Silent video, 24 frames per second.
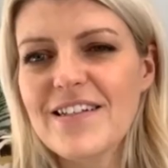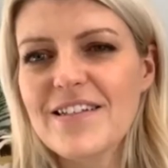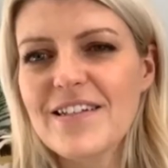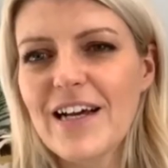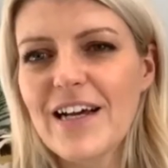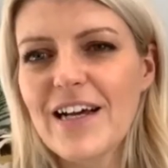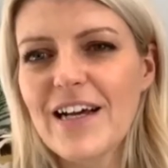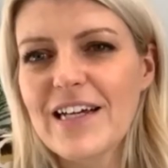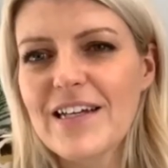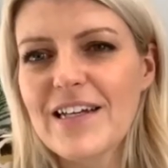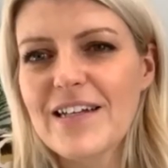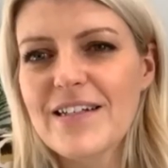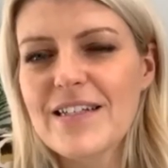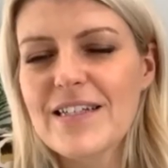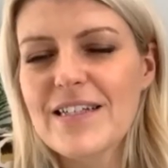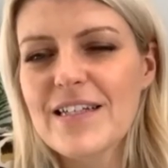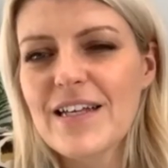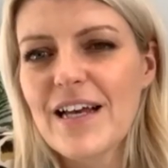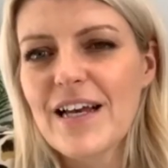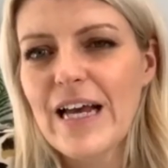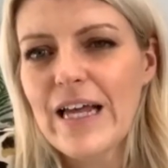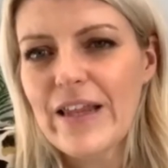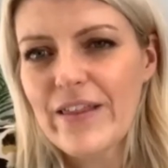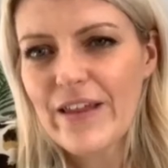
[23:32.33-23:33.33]

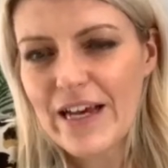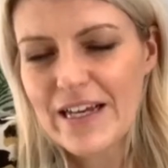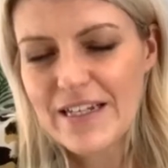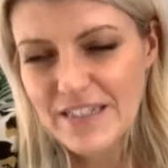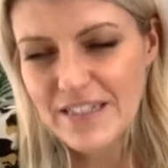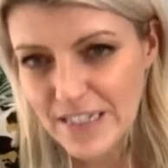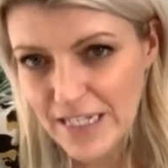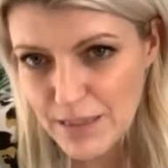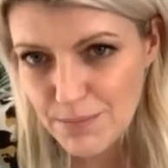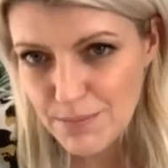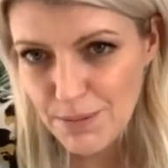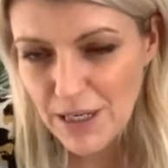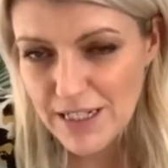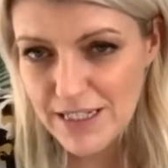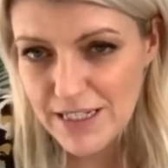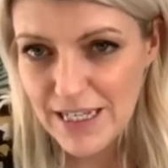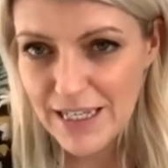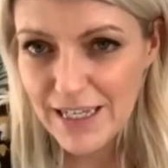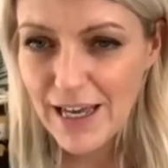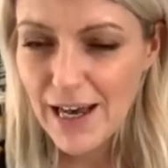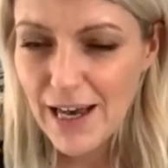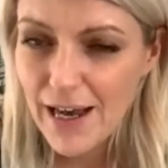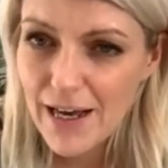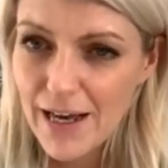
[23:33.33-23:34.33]
nice. That is nice, because
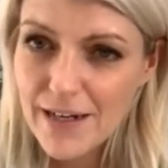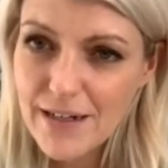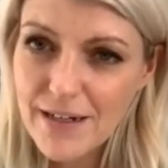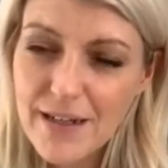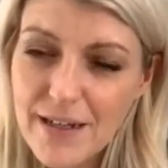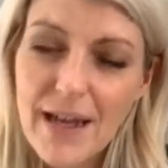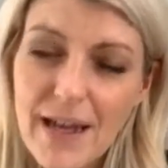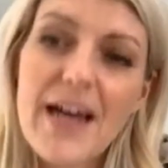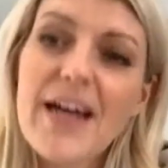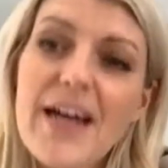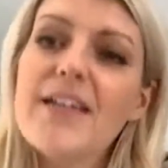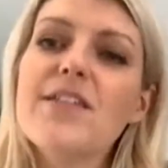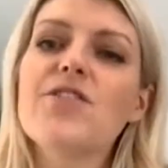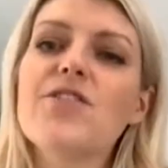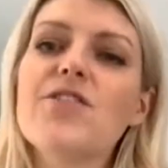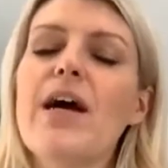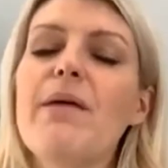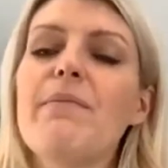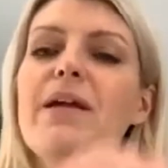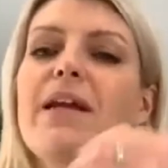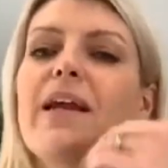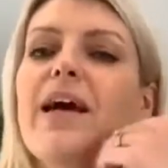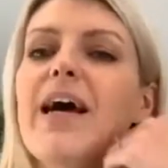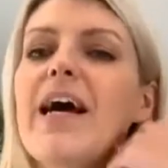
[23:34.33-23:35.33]
it can get.
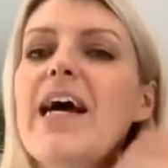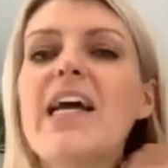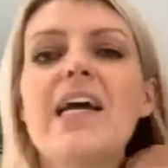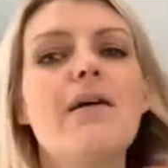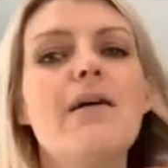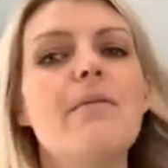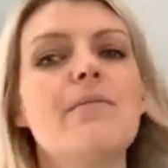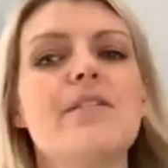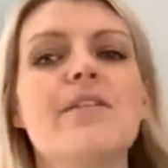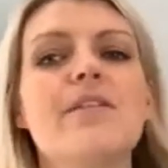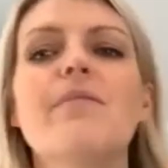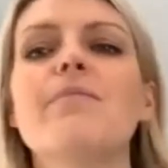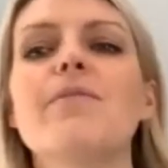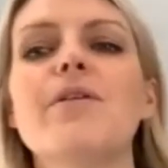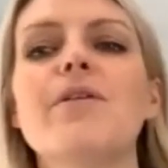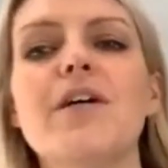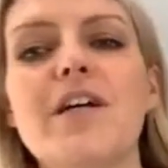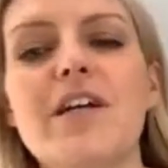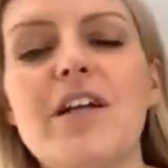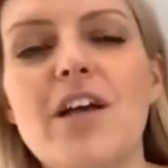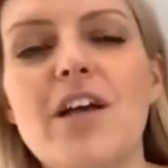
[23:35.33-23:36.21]
I mean, I am someone